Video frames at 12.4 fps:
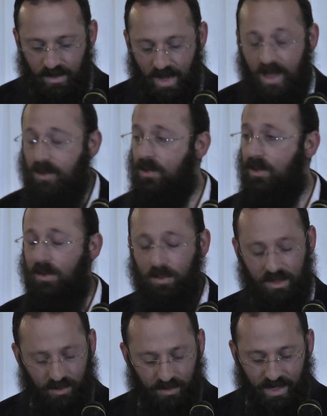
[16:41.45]
Alcohol
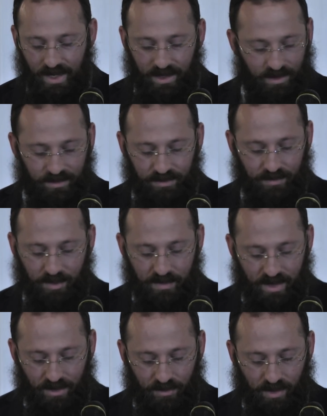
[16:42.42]
was okay, but
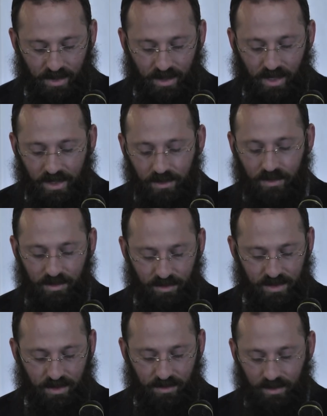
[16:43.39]
marijuana, I knew there
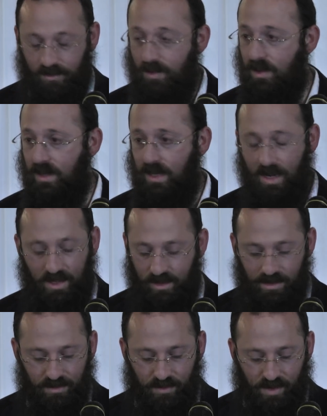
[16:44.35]
was something wrong, and I
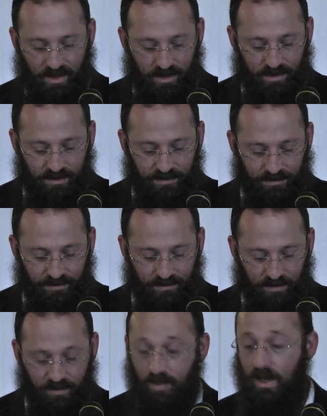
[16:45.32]
didn't want it.
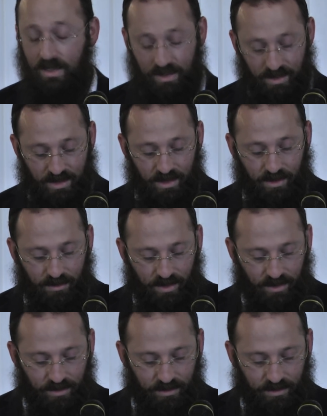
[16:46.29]
But I did it anyway.